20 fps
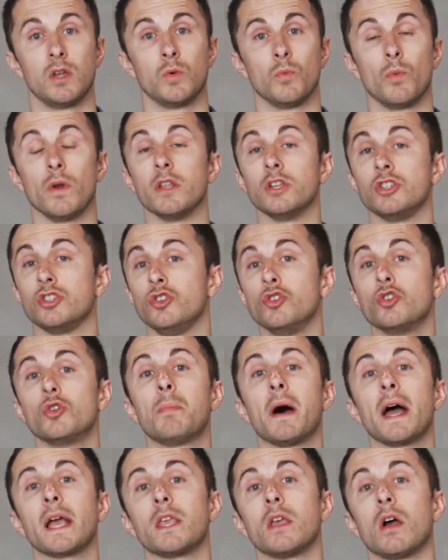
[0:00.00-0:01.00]
whether it's your
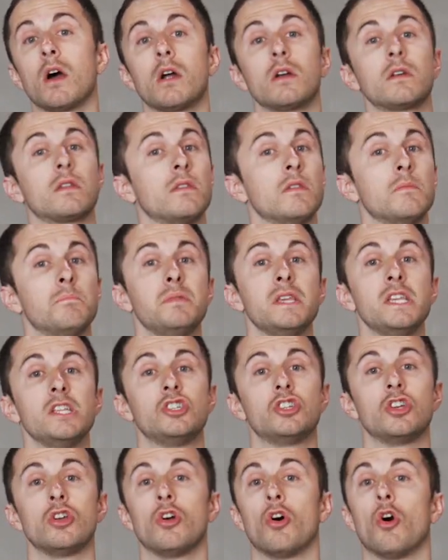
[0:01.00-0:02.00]
backyard, the
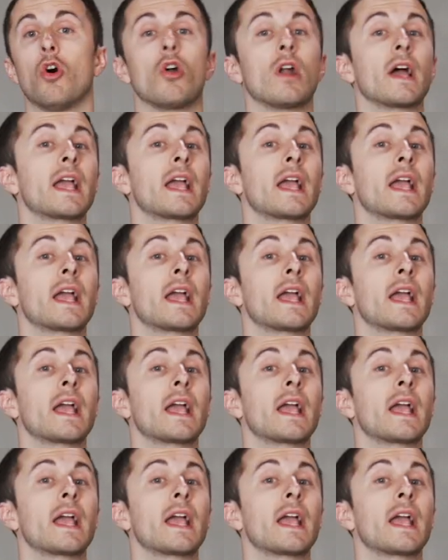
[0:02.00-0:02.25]
beach, or